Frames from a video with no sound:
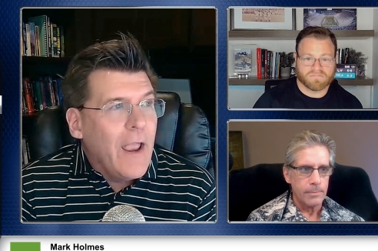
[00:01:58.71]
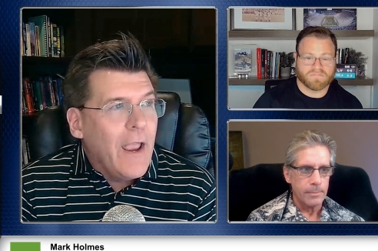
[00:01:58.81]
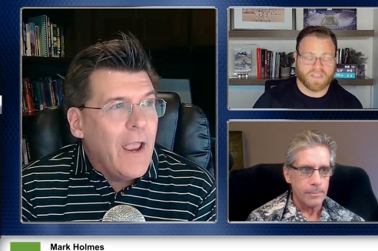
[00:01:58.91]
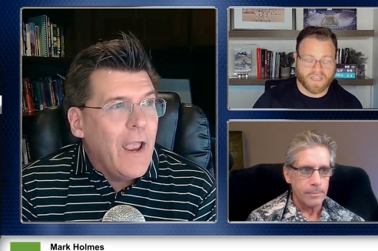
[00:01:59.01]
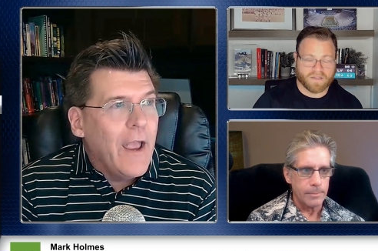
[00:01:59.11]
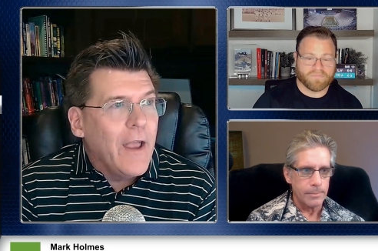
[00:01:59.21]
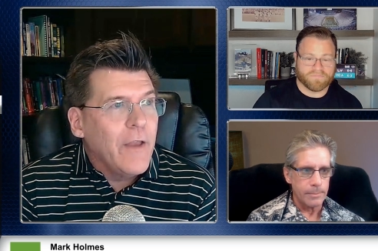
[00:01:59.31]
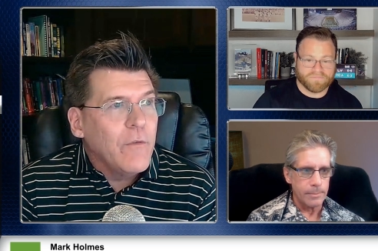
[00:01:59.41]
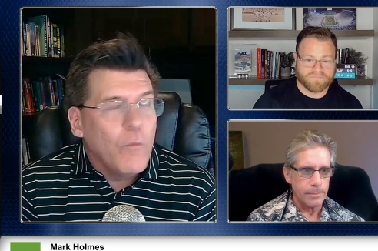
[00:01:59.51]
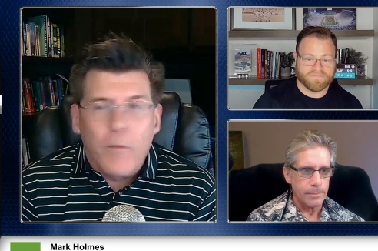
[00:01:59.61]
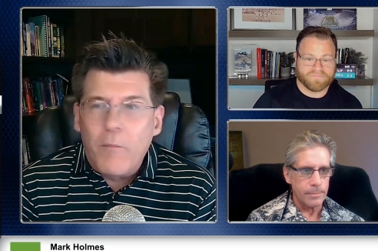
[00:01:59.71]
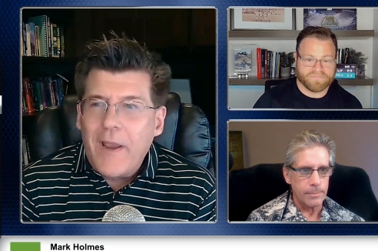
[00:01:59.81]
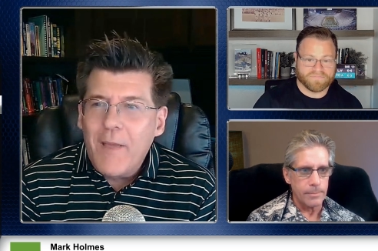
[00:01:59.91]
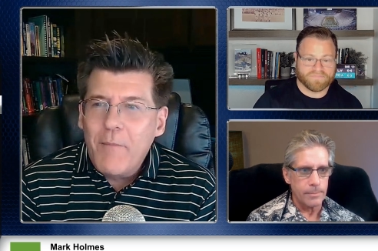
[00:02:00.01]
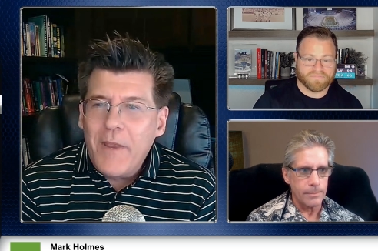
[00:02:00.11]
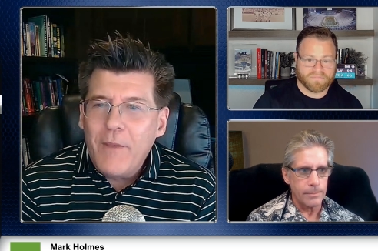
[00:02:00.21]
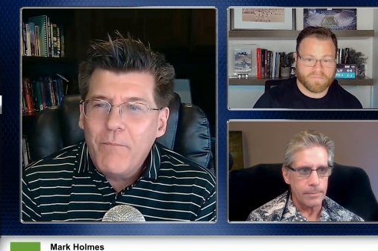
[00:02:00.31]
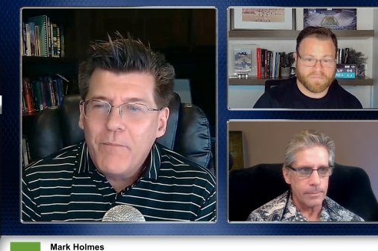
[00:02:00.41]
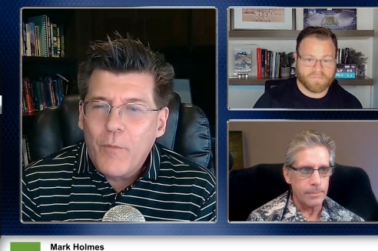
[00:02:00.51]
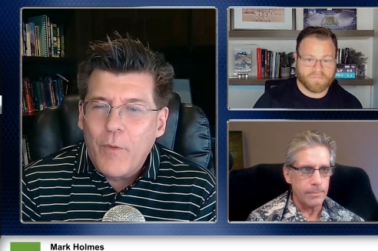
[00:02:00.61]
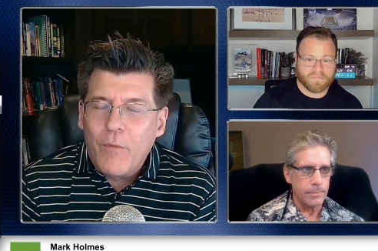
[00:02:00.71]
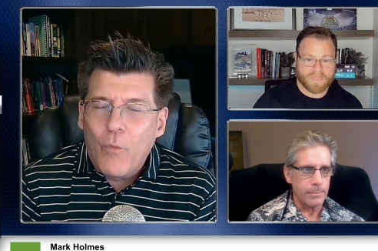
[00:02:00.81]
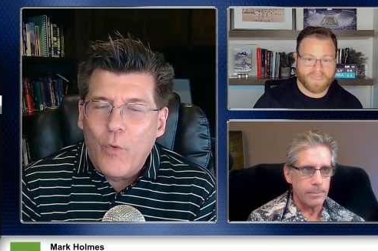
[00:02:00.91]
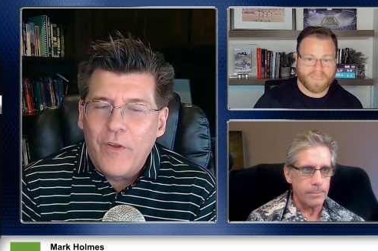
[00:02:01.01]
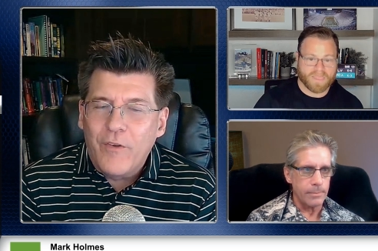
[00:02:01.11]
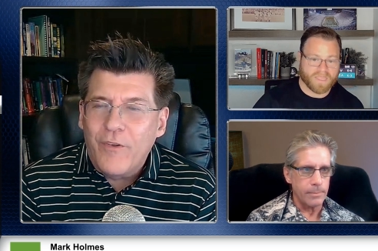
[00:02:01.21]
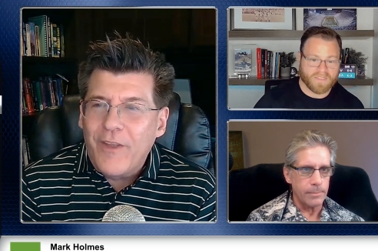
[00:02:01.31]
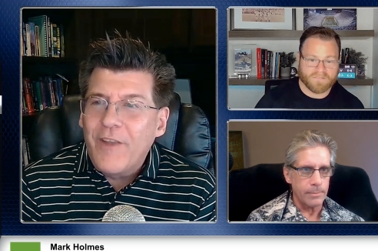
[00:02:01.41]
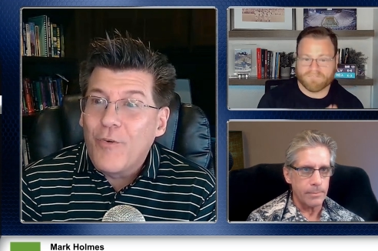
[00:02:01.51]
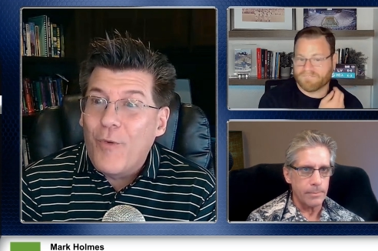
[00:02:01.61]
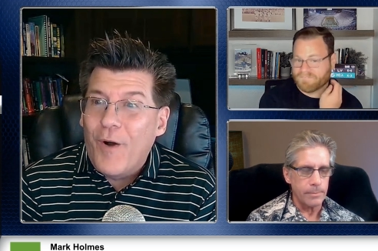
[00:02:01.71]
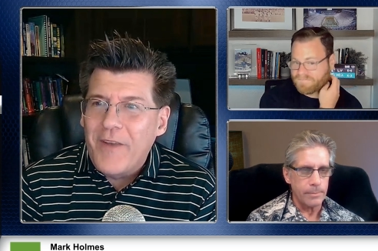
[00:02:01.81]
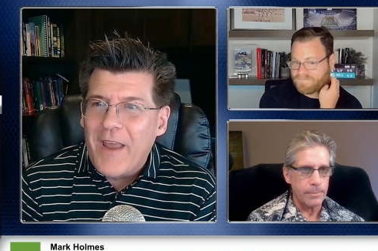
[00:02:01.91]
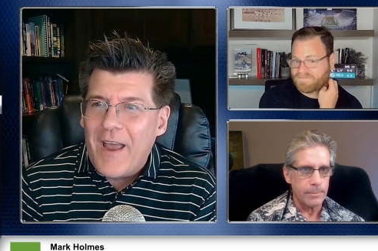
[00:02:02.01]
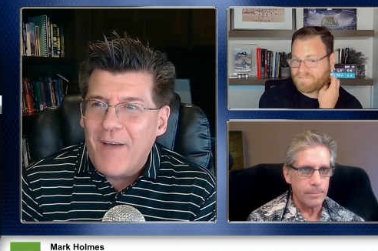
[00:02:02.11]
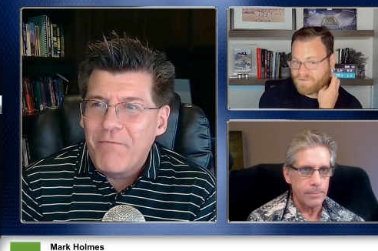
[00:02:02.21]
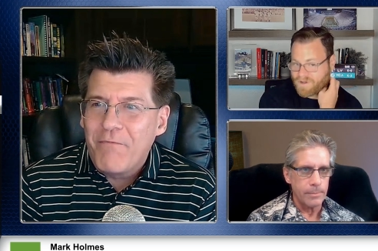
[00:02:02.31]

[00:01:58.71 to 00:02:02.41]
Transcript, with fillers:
Speaker 1: And when Miami went, was laying 12 and a half,